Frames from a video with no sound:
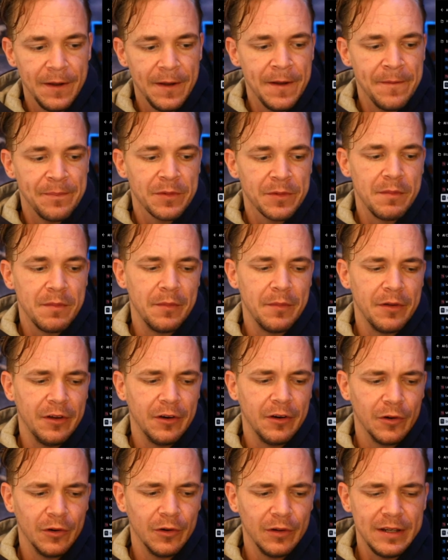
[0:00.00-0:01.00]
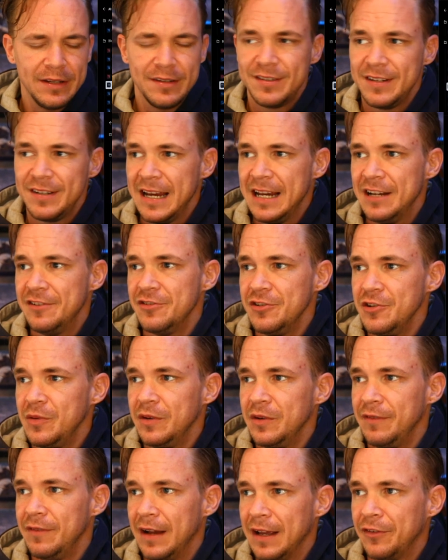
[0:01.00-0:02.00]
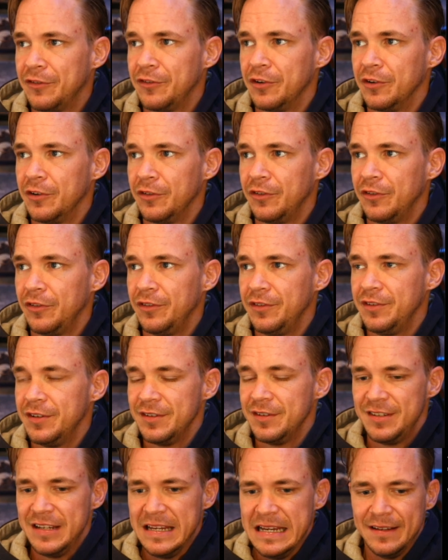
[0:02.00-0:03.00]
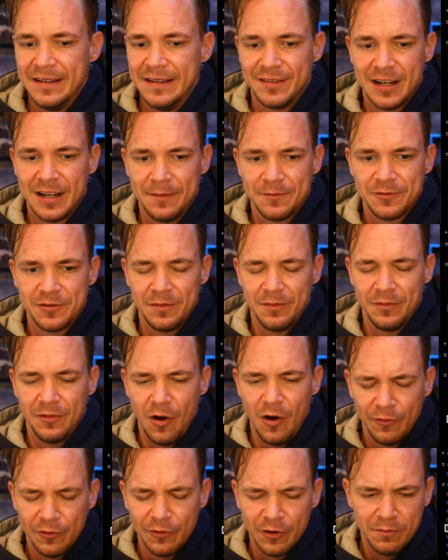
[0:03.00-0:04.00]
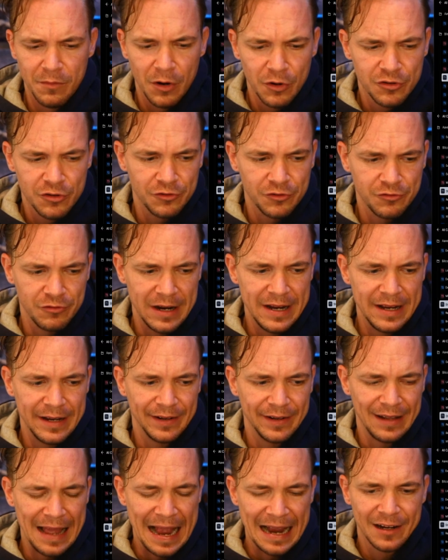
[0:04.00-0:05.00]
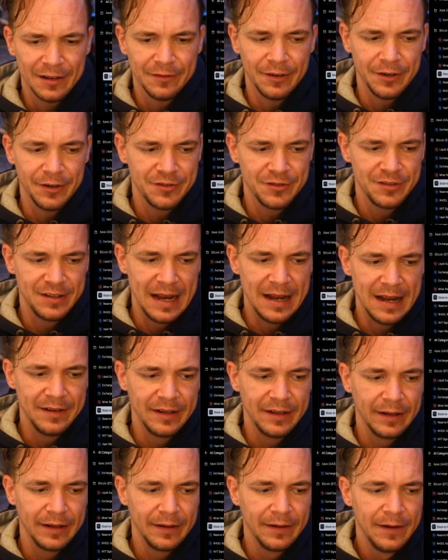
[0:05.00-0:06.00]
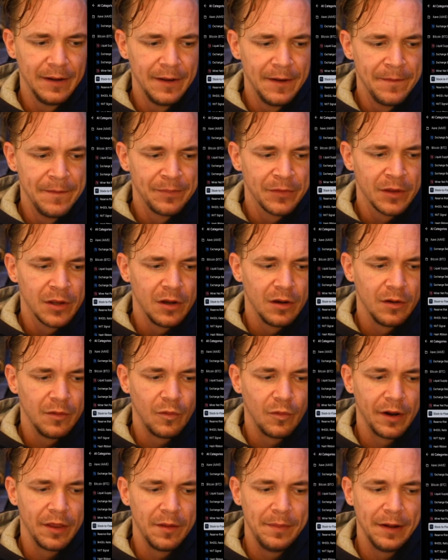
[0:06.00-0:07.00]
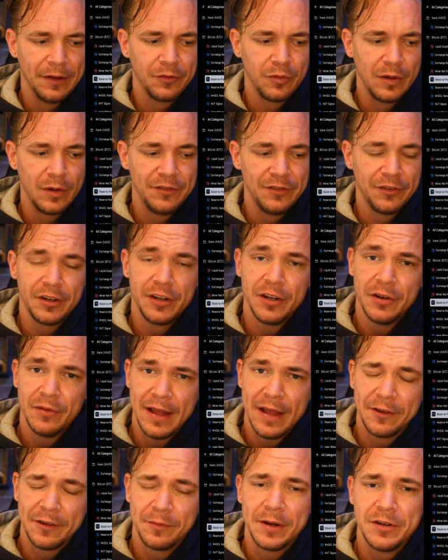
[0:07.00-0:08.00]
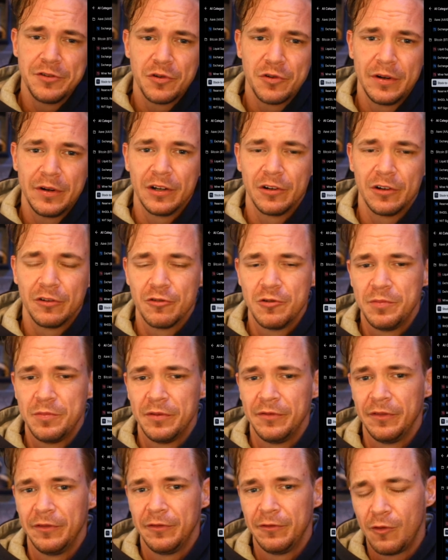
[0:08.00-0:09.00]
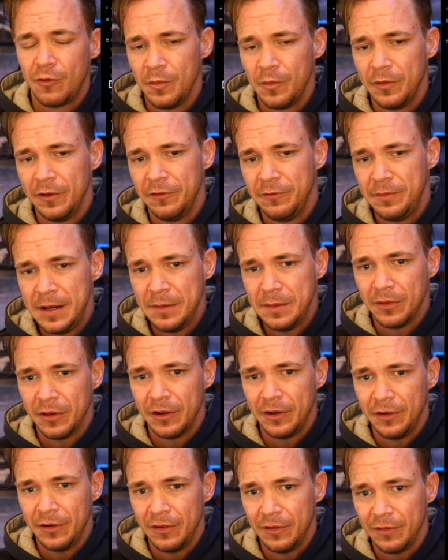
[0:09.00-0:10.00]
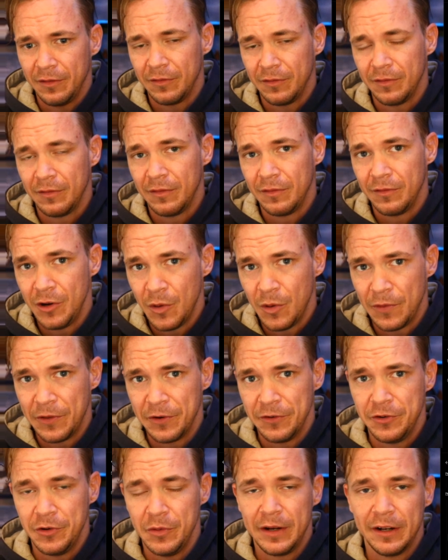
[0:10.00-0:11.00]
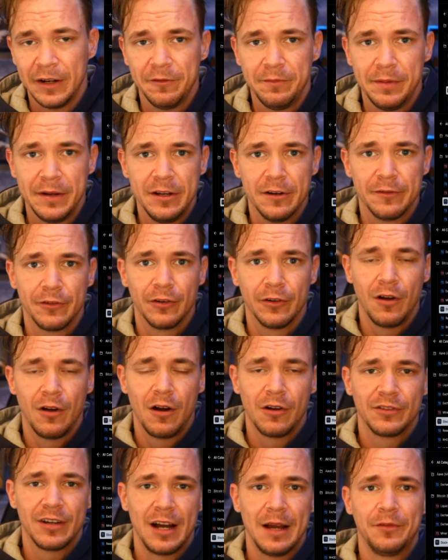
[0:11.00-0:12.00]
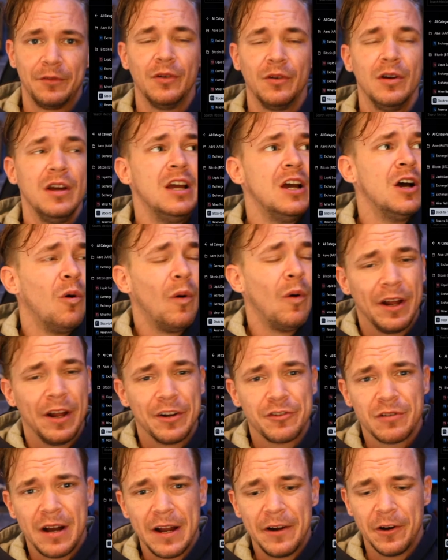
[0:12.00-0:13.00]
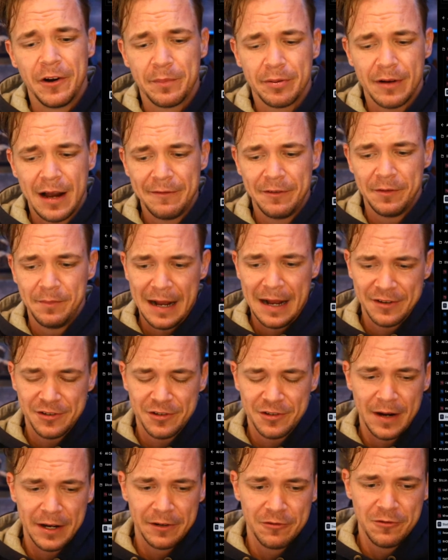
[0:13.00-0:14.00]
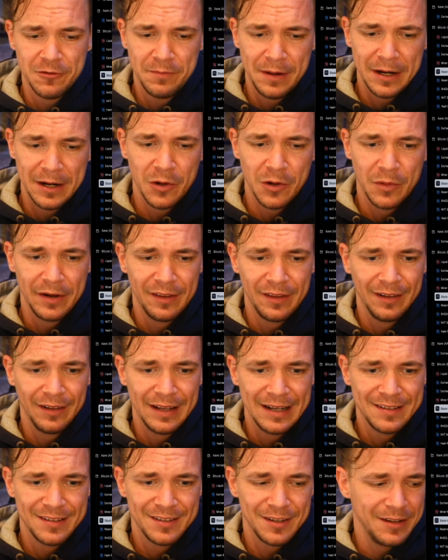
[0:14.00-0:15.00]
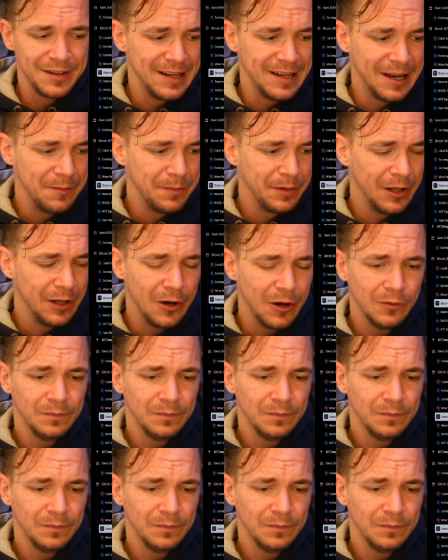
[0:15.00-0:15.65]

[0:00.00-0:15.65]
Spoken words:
remember, the early stage new investors disease comes from over emotional trading and lack of understanding. And one of the best ways to cure that is by joining a group of informative people that know what they're doing and have been here for a long time. So why not try out our private mastermind group by going to the links down below